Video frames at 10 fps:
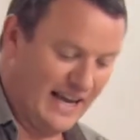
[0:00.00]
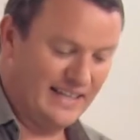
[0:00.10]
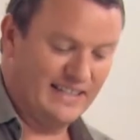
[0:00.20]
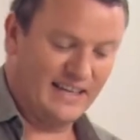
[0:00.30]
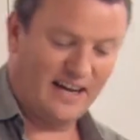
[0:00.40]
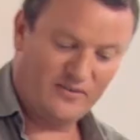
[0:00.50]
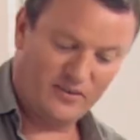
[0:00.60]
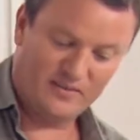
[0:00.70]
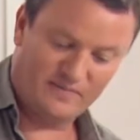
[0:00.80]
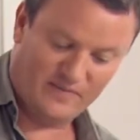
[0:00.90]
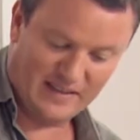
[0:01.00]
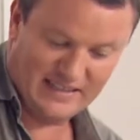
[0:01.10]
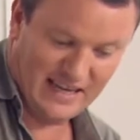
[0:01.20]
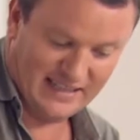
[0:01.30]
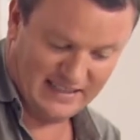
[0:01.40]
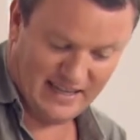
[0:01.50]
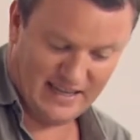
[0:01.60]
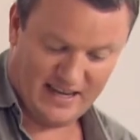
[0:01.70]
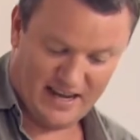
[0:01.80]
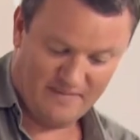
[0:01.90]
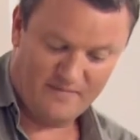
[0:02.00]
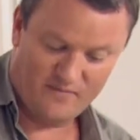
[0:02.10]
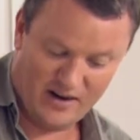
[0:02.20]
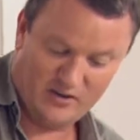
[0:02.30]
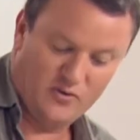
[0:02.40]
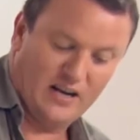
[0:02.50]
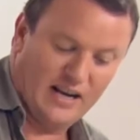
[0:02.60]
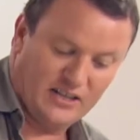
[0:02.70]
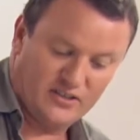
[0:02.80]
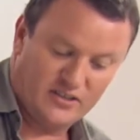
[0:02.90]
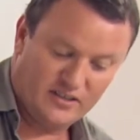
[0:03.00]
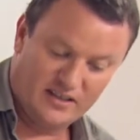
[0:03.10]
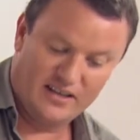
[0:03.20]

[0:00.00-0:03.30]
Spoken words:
and I've got a fantastic record collection